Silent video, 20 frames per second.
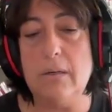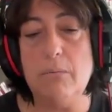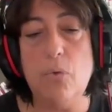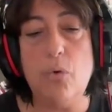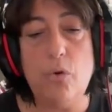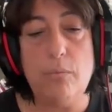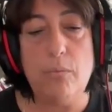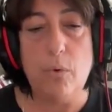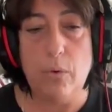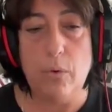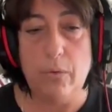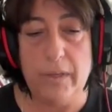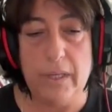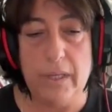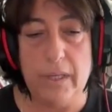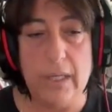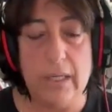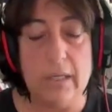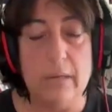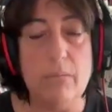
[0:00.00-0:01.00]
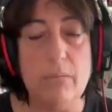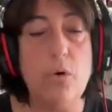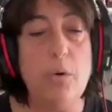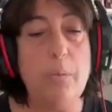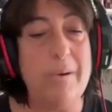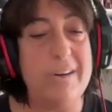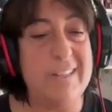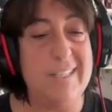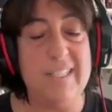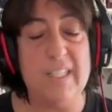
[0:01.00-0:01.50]
more moving,
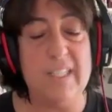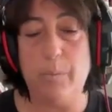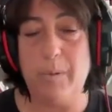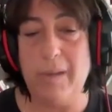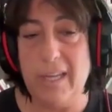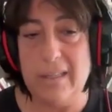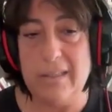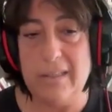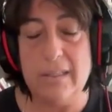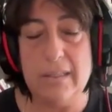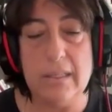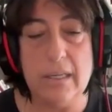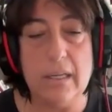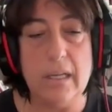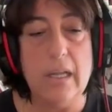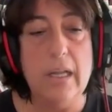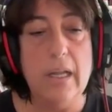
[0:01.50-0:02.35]
more participated,